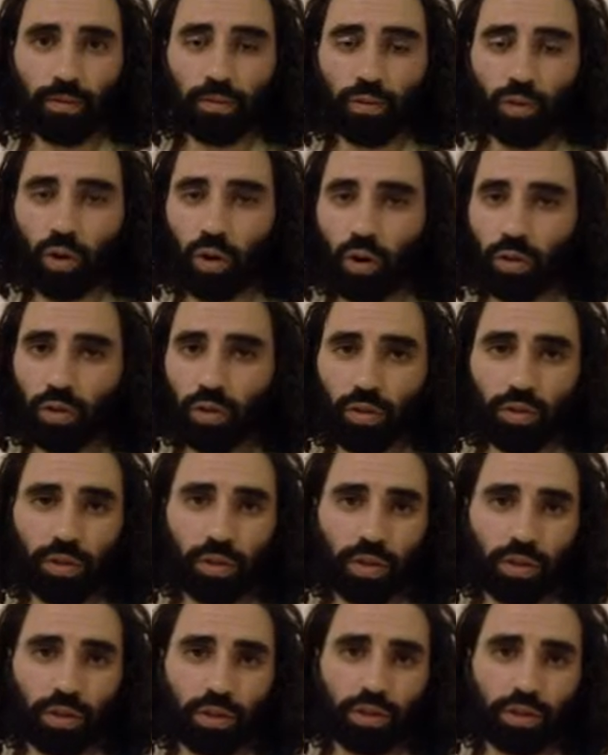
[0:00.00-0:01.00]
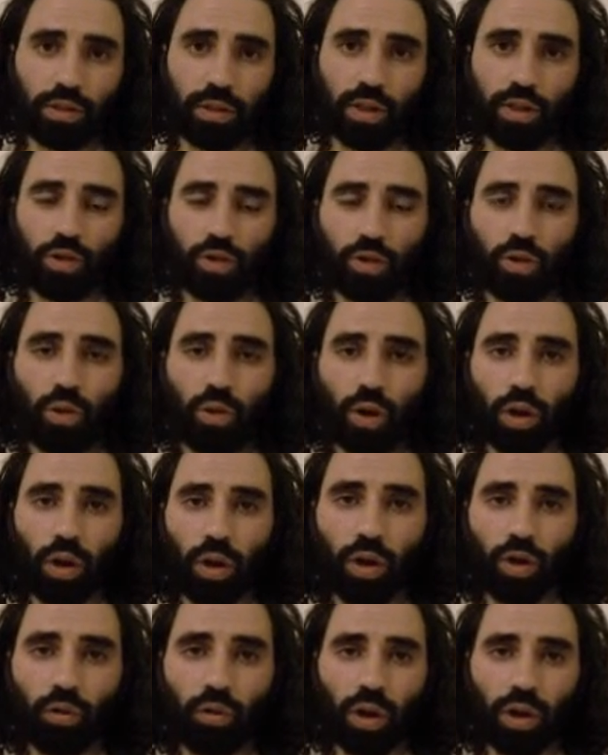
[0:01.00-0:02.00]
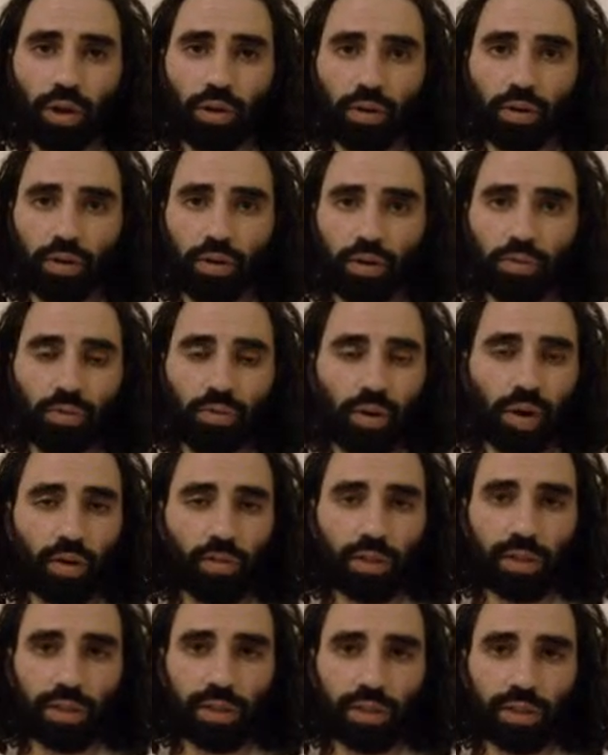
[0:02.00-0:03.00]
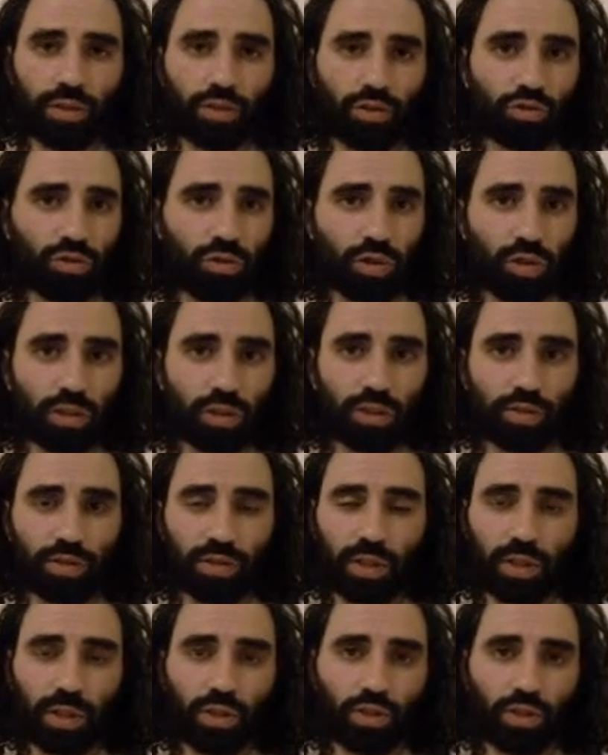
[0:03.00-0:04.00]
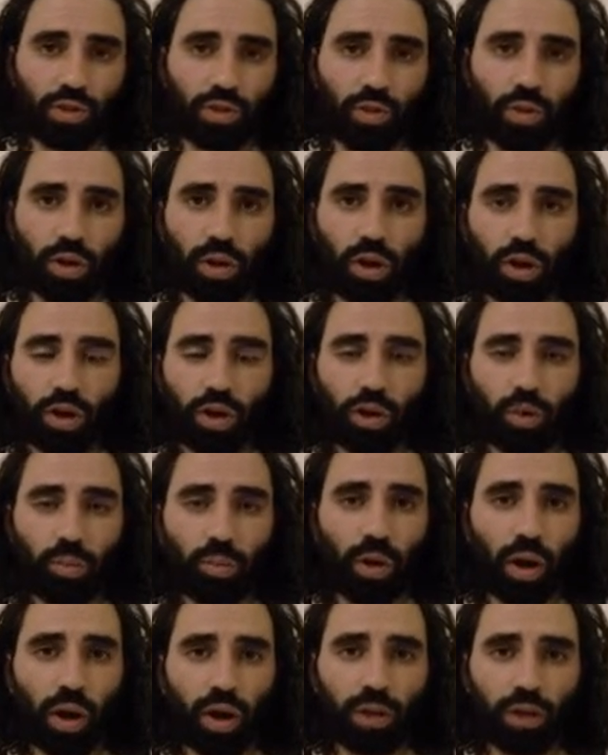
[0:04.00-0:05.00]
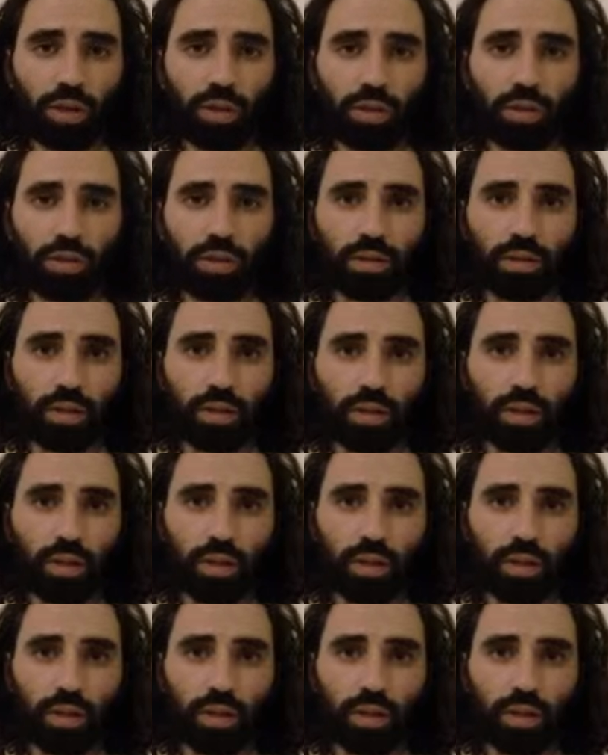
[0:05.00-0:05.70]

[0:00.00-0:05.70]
for all the things that are going on around us, for every trillions of cells that's going on in our bodies,